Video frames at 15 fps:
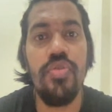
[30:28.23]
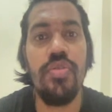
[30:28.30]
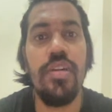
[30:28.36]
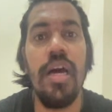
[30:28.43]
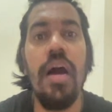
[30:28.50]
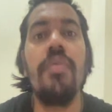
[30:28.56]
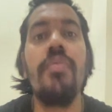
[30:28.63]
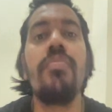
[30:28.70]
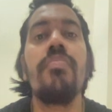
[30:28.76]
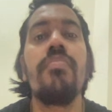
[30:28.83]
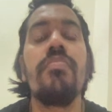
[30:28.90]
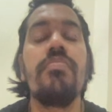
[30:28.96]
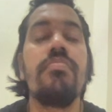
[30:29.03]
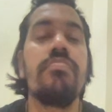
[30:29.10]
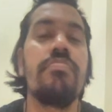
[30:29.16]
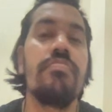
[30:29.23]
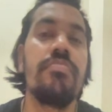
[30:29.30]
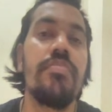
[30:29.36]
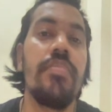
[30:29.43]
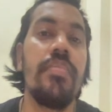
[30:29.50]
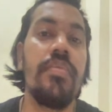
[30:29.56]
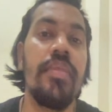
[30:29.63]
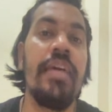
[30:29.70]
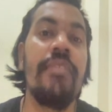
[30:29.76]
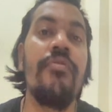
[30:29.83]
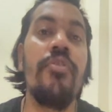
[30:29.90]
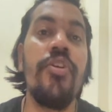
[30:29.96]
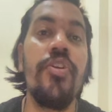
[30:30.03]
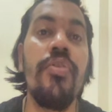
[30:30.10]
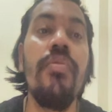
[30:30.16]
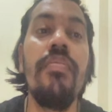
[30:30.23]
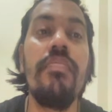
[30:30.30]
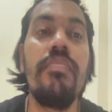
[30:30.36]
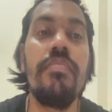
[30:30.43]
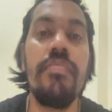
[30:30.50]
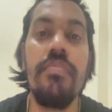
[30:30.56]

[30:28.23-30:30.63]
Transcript: now they want to